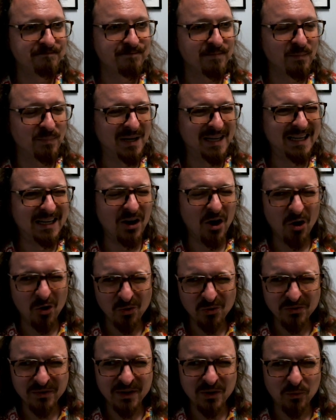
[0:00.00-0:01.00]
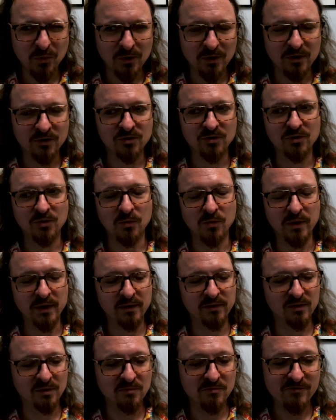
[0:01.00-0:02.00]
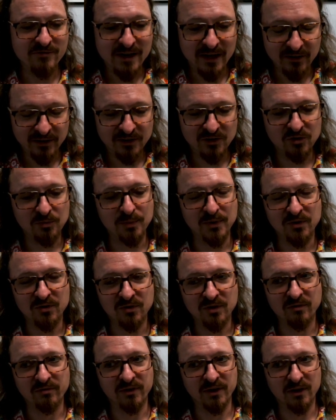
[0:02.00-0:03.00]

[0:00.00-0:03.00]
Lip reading: but it only works with some very specific